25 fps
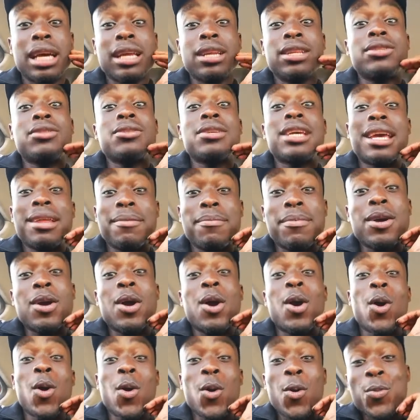I need to get back
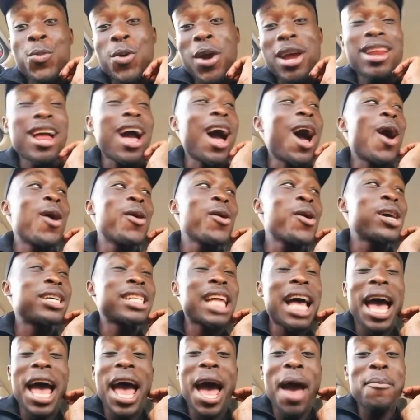home right now. Because
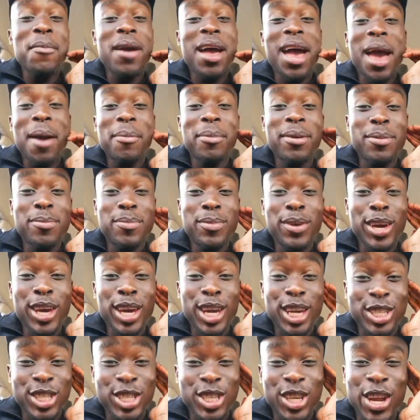I'm a happy
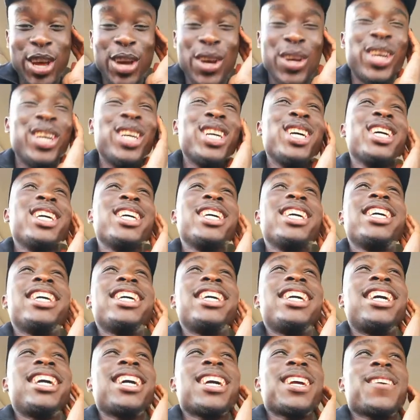bitch, you know.
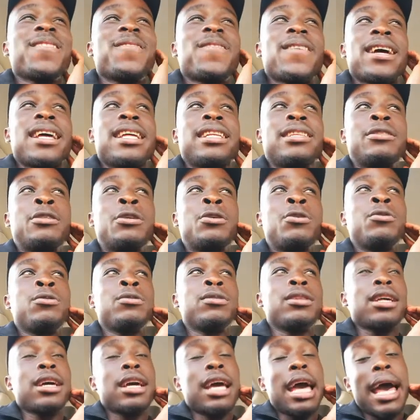Like, finally
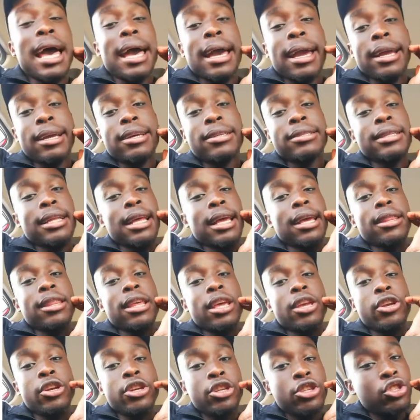told the guy, I was like,
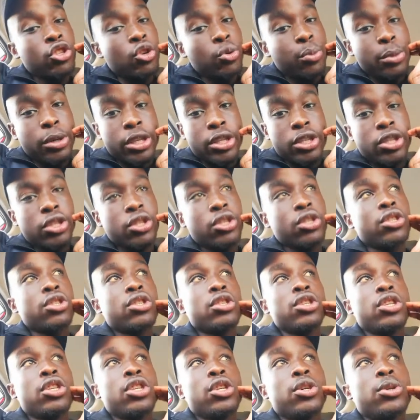thank you so
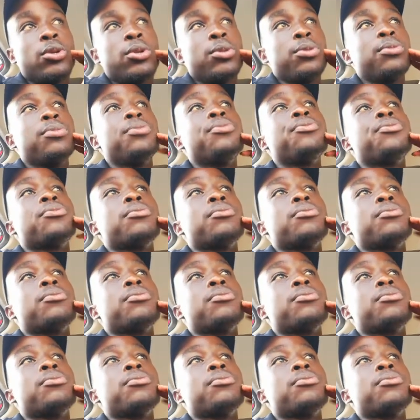much, you know.